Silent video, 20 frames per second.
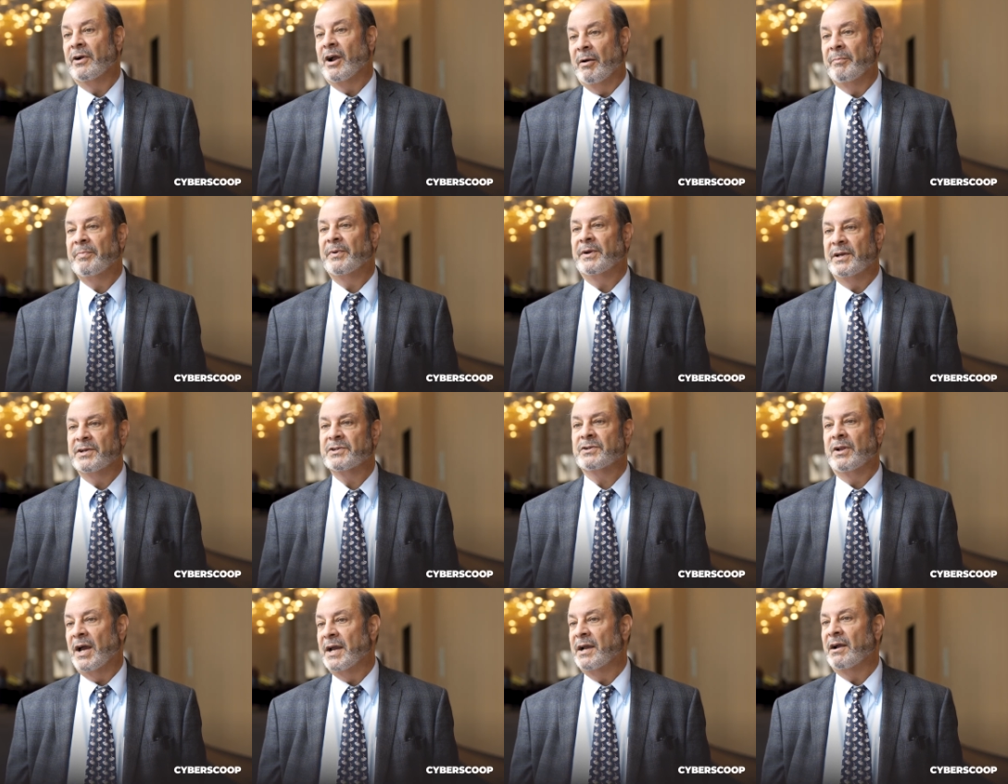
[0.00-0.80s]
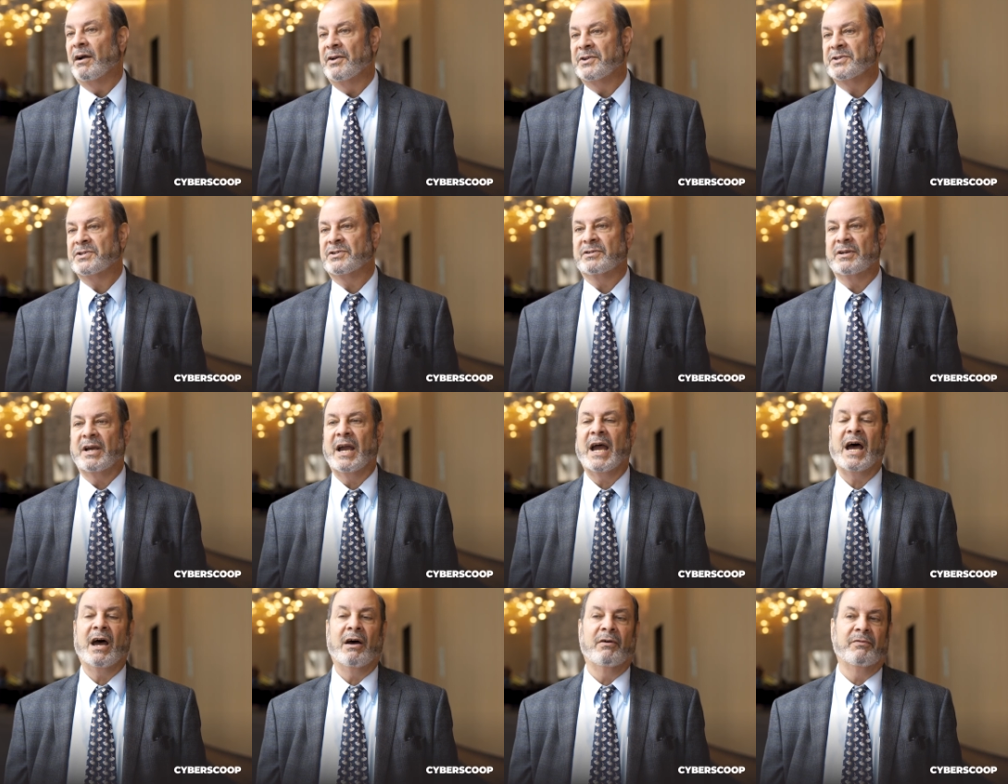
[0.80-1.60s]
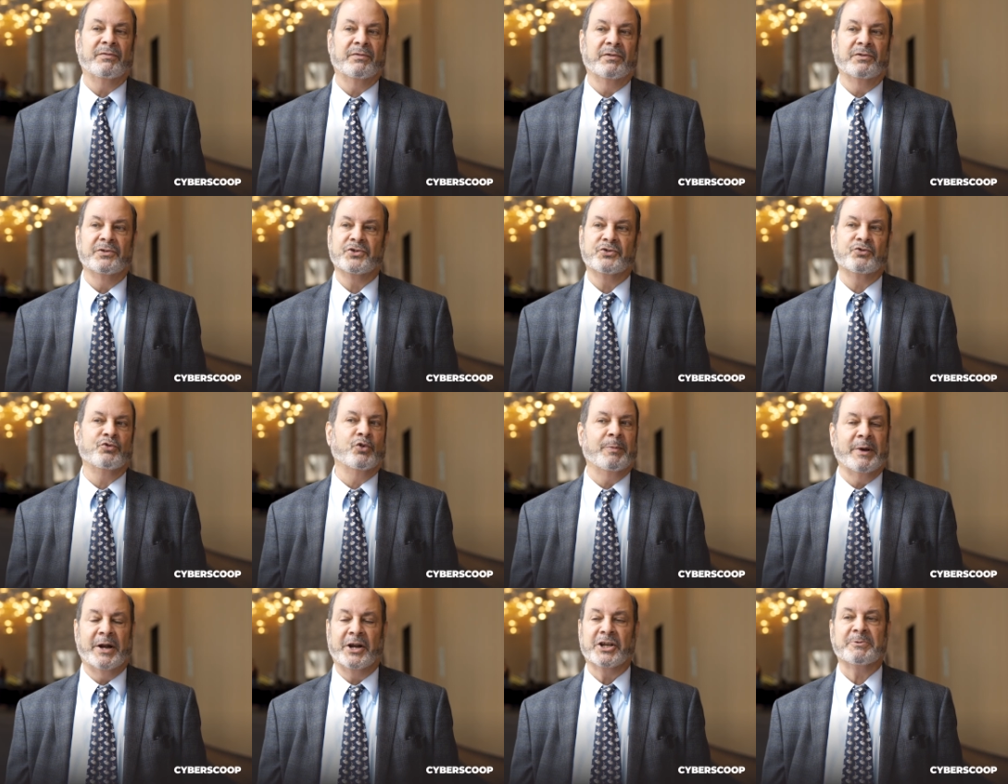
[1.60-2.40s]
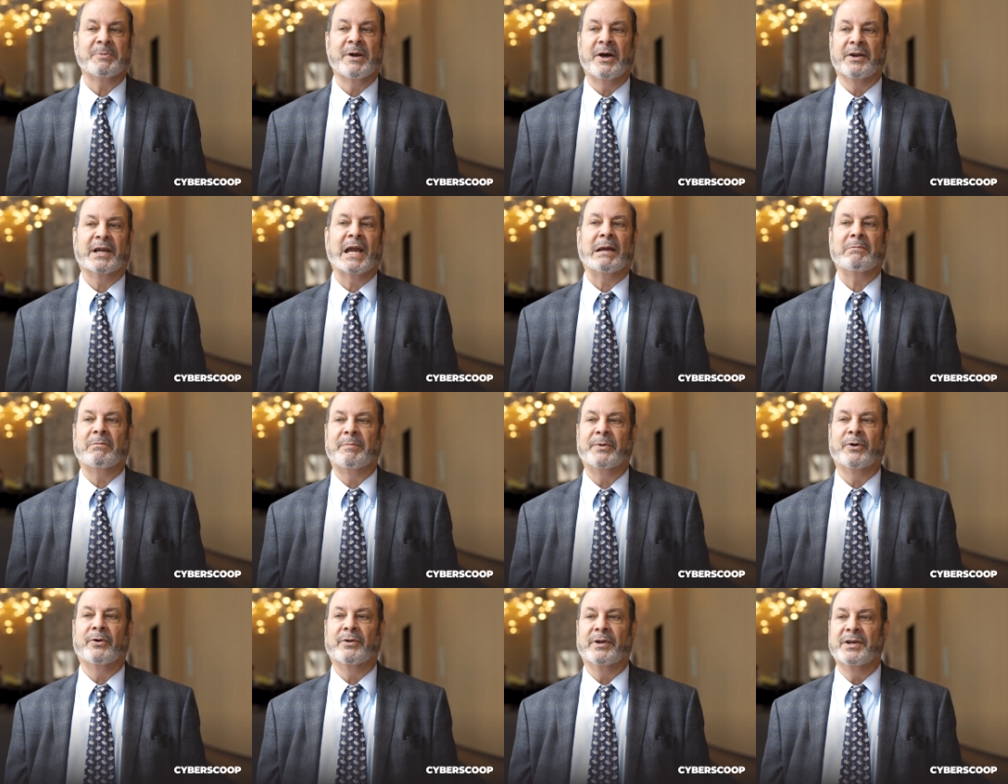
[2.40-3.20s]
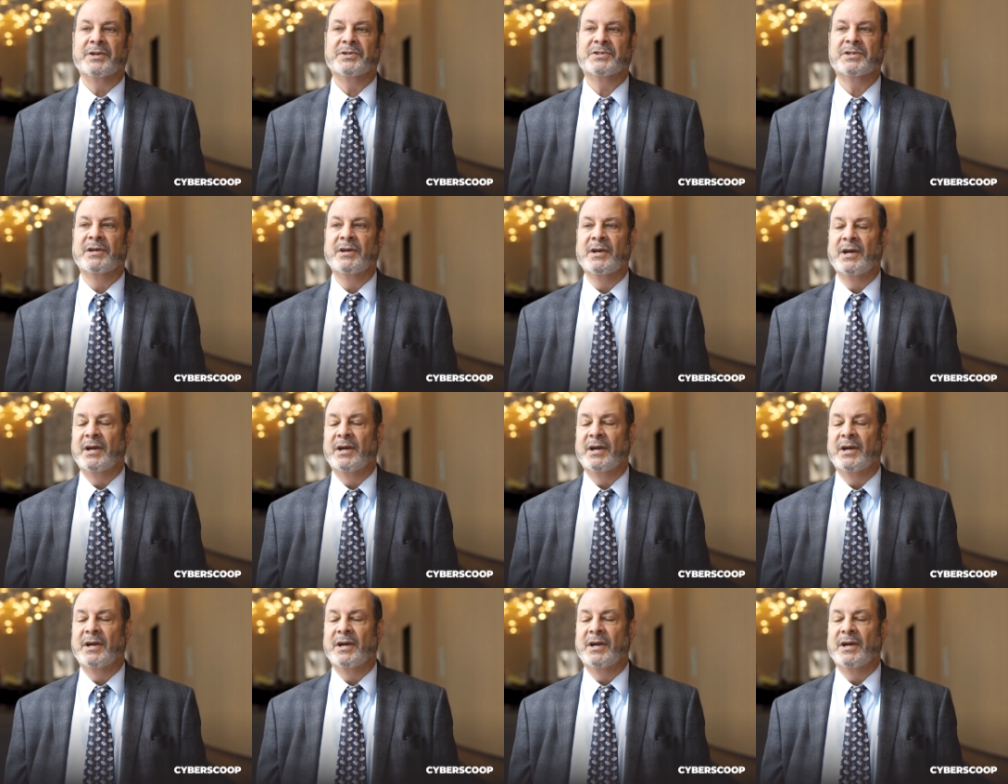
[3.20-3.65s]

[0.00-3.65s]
companies like us have a tremendous amount of capabilities